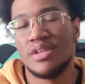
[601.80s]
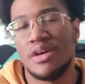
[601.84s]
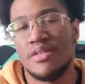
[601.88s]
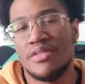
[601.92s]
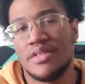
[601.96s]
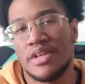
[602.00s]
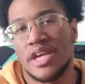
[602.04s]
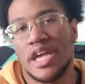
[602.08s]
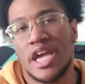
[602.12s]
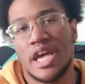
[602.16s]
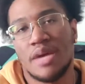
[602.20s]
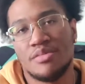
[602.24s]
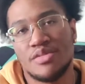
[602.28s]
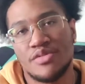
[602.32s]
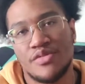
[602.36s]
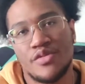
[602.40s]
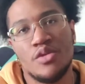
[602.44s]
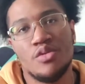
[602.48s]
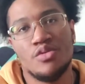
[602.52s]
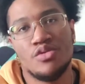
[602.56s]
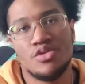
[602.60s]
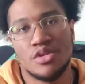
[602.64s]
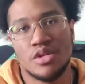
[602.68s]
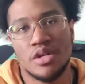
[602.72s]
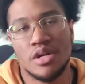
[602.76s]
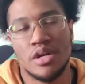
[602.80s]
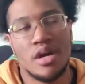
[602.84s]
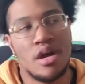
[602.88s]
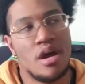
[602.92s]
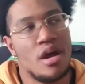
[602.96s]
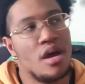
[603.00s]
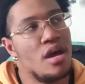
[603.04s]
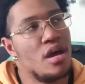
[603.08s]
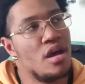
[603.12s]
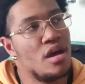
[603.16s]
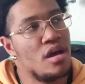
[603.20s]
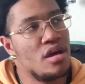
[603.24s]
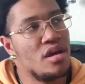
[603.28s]
on the game's future?
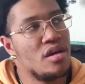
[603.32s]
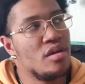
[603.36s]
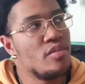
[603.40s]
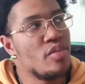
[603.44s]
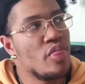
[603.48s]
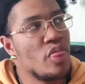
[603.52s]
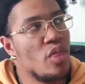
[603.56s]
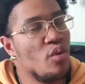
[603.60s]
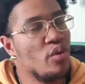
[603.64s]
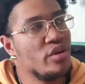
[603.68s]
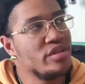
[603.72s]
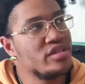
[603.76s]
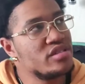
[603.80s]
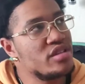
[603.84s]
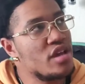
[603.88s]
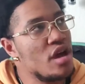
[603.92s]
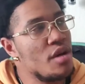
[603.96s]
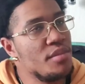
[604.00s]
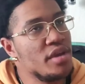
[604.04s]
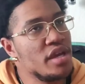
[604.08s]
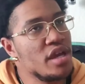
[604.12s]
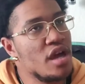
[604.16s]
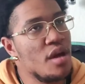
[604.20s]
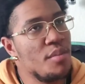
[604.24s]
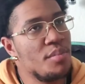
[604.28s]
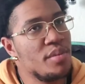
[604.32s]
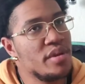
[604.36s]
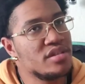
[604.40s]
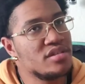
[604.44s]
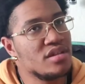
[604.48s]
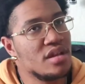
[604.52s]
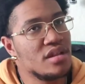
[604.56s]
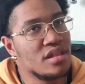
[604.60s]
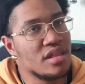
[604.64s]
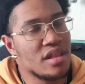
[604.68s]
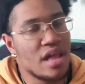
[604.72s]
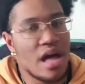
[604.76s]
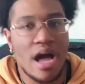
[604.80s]
What's coming up is a
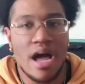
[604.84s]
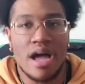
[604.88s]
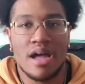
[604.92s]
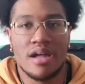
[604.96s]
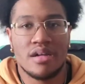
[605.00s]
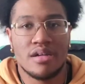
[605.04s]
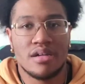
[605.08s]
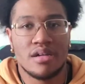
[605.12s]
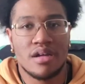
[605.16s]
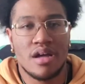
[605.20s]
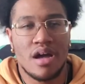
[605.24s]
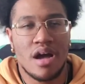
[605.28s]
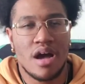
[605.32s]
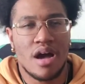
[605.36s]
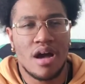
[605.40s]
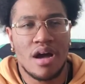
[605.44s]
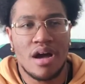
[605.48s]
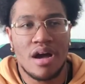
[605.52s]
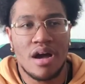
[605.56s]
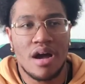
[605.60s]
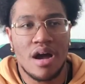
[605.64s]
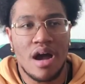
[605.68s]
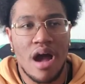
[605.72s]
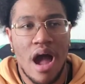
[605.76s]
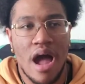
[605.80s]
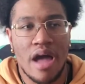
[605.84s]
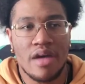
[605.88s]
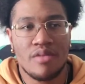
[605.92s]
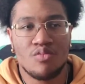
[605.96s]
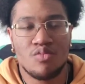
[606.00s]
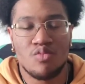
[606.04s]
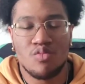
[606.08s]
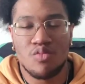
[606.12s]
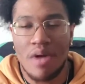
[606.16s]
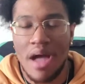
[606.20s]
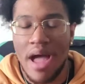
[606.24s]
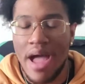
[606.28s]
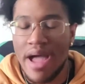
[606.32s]
lot. I
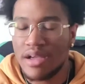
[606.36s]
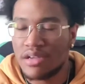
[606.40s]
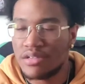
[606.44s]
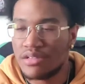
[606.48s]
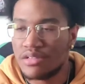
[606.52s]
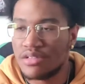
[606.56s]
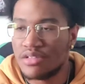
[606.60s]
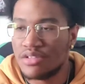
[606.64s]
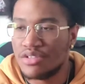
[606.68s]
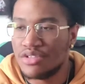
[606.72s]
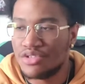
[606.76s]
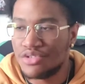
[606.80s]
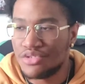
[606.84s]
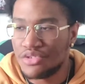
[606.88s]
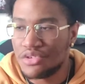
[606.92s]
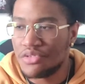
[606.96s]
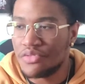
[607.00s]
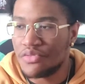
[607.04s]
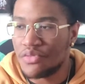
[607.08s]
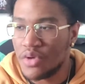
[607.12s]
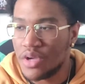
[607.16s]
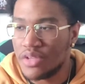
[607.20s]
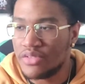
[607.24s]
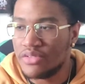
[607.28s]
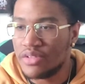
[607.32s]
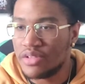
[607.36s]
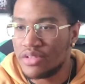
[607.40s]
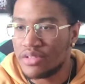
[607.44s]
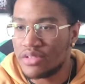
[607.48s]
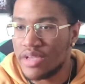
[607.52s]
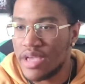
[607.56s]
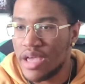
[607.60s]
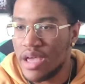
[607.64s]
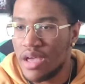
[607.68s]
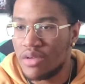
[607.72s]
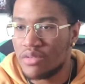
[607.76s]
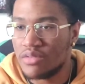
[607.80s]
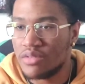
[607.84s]
actually should have written this
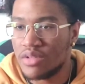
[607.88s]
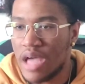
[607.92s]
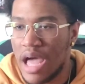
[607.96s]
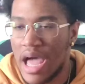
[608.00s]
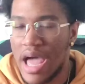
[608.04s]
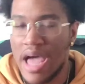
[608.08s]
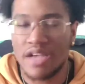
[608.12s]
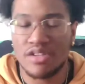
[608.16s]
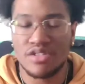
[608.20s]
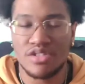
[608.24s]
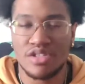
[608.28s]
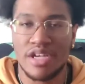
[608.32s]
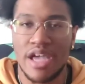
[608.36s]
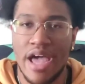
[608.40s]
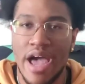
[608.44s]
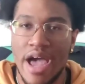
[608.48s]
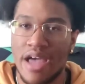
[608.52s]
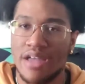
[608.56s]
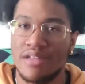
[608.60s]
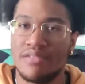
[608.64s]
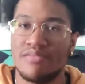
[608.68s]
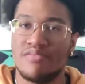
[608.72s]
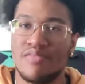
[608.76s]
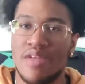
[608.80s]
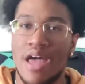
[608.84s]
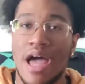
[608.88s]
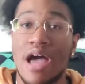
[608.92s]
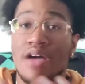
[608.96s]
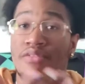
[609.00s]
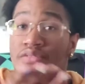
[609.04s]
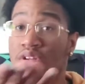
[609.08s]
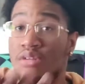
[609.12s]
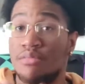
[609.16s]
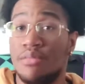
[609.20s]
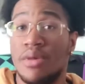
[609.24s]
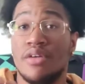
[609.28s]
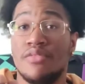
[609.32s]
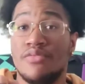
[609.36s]
down. I have
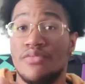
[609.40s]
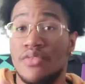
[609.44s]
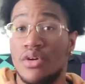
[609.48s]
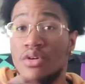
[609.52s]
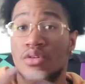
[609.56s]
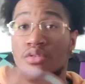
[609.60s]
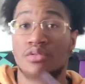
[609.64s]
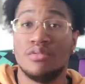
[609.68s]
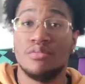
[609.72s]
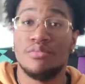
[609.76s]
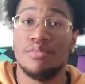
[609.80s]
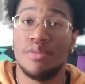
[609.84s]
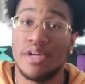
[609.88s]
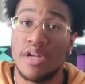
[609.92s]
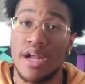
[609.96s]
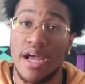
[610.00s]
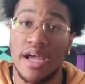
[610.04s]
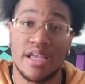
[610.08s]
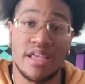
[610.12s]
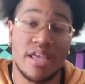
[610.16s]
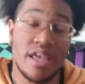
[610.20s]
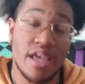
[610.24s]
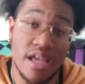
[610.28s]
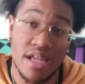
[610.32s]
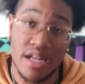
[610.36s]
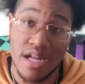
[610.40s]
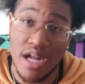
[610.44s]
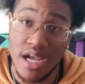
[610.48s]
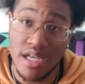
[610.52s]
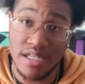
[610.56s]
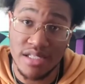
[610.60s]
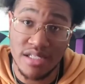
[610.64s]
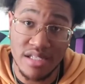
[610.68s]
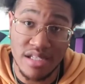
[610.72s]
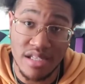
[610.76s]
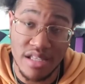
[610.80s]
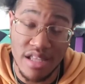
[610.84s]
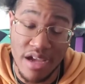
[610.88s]
it in my phone, but I cannot
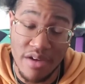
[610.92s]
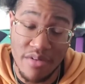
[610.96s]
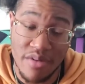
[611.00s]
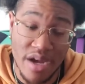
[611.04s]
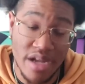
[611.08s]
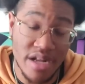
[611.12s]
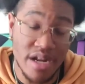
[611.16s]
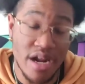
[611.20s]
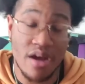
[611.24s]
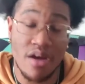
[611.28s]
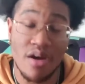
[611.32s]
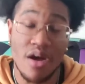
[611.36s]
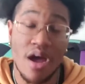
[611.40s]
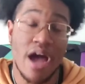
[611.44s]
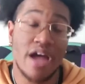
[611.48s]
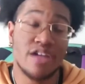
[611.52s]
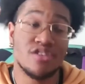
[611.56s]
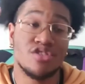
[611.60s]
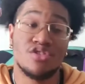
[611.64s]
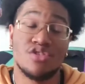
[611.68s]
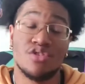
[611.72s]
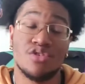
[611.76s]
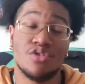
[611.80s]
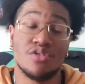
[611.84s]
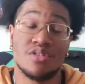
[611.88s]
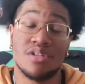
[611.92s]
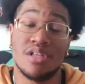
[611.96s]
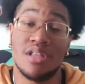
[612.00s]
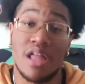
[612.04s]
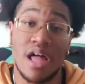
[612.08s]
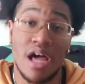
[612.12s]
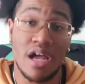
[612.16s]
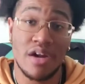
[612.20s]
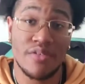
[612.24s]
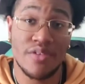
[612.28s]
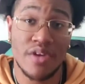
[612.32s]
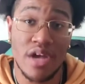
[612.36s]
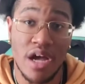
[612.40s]
see that right now. I just know there's a
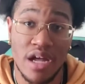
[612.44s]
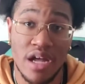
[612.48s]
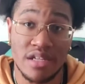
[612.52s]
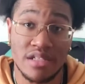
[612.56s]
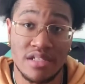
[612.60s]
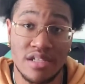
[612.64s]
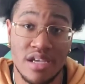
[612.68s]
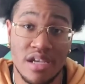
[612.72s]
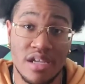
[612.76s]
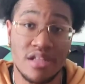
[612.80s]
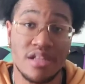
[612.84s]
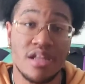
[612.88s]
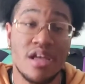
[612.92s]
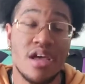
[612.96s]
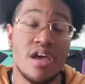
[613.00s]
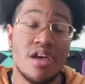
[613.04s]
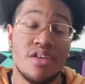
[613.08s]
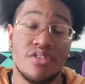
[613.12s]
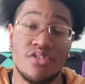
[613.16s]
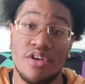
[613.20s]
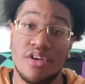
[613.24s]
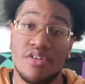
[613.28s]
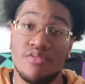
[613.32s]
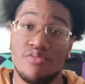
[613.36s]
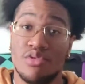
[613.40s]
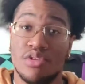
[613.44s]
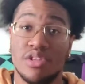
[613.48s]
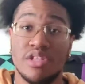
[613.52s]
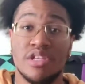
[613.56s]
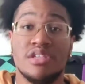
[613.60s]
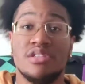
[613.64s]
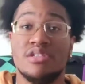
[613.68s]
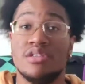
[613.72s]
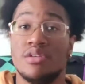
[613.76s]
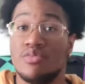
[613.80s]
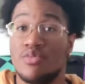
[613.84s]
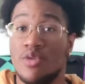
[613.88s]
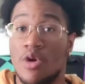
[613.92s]
lot of content. They've
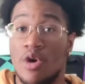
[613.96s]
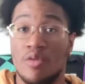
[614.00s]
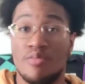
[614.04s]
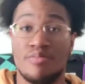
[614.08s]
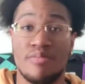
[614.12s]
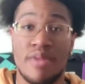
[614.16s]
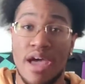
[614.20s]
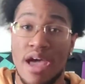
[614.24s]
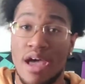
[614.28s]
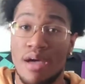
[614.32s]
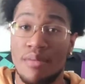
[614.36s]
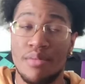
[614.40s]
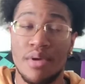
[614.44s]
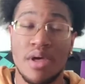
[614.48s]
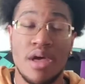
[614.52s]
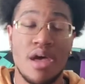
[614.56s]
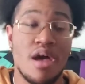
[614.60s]
released a roadmap,